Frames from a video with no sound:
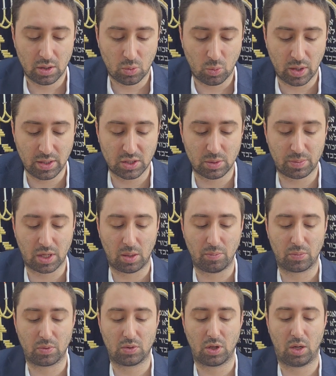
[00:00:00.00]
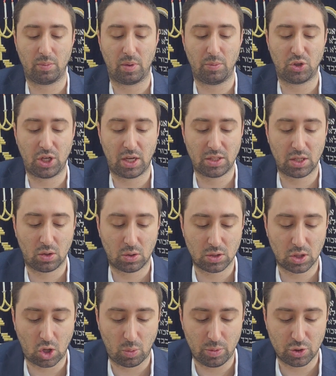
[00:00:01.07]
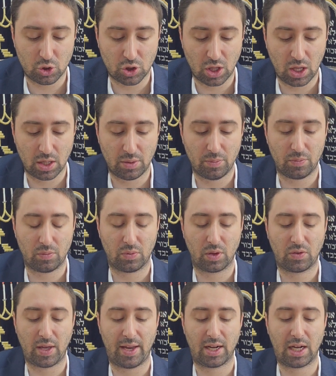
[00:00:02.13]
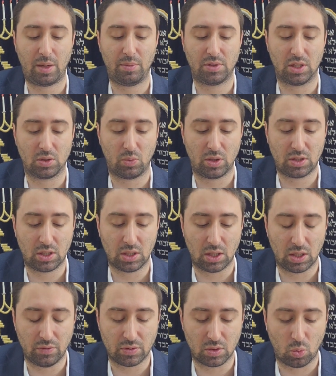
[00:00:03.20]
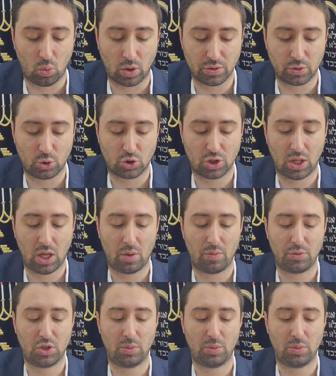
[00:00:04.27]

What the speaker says: When does it become tummy? Tanakama says once he leaves the walls of Yerushalayim.